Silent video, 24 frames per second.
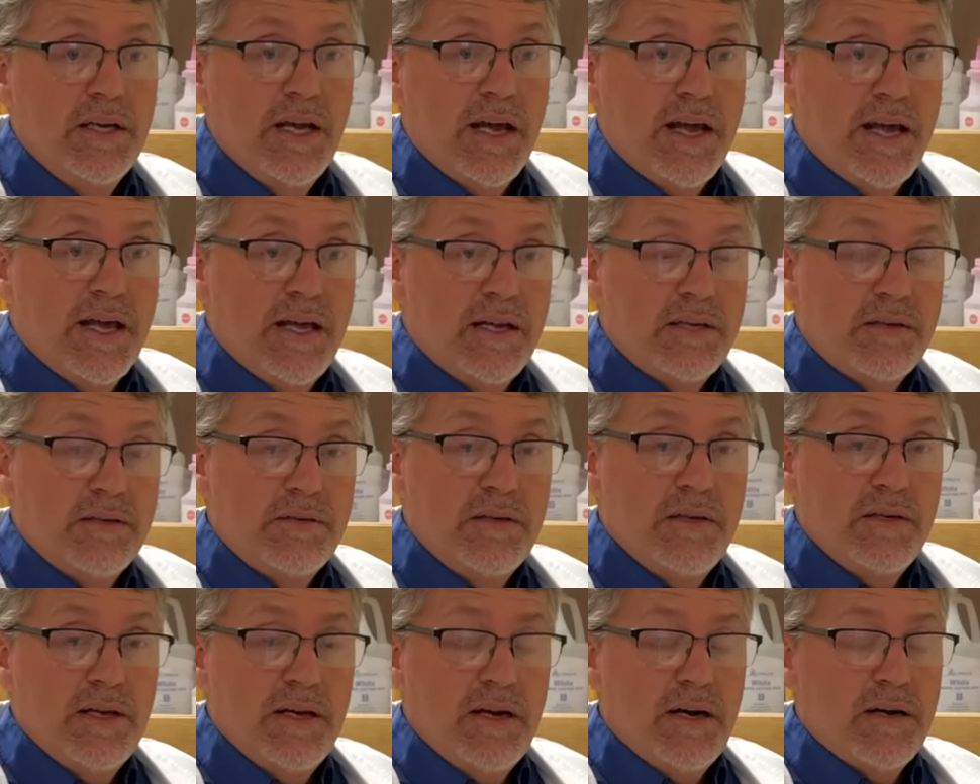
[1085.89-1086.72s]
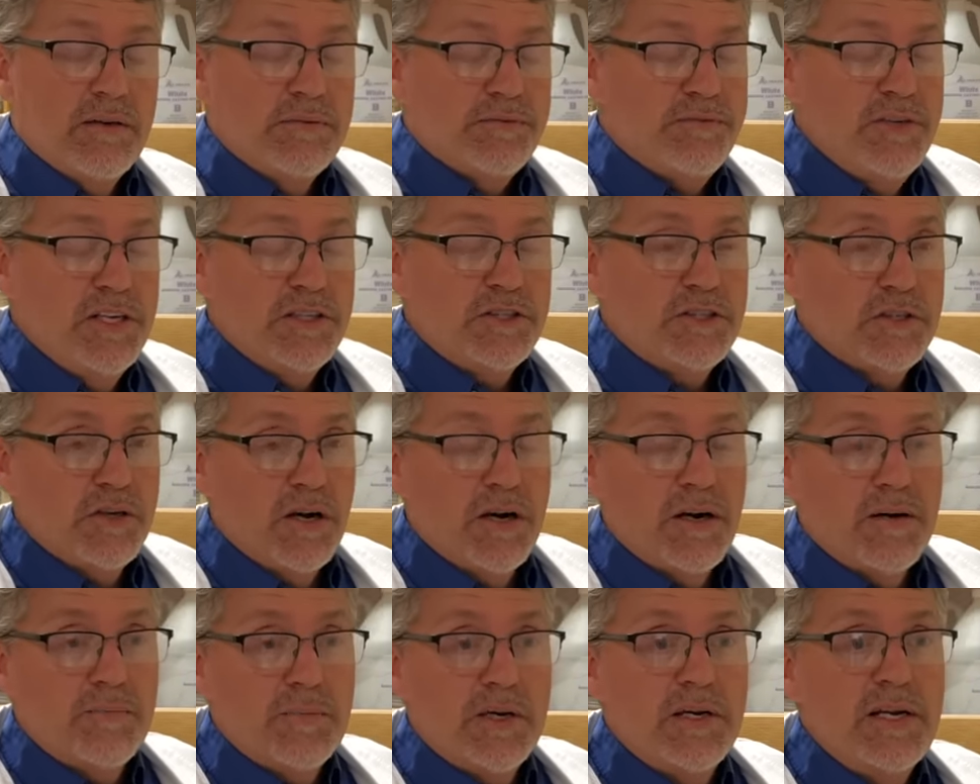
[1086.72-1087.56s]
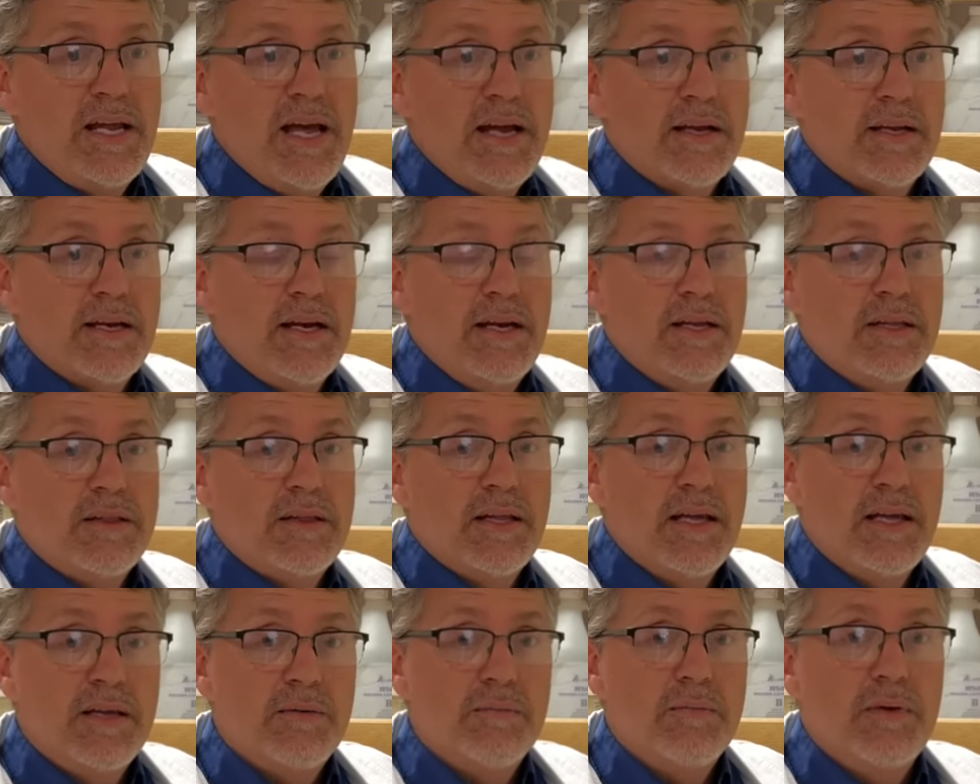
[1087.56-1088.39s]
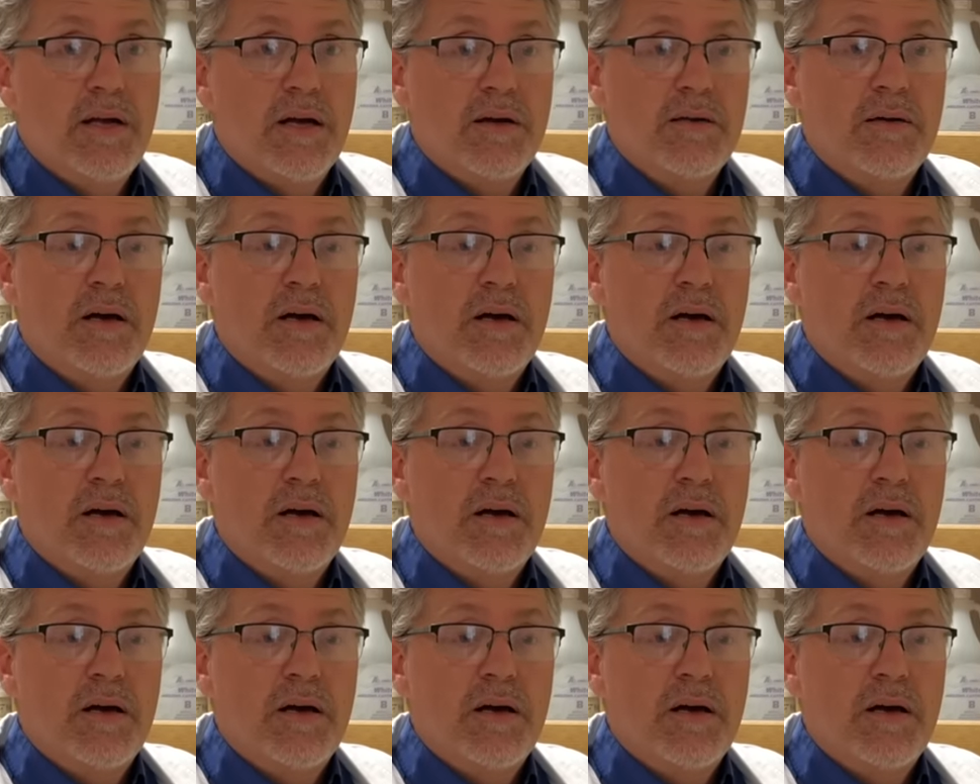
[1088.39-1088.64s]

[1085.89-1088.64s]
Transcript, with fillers: and uh, fish armor and that kind of thing,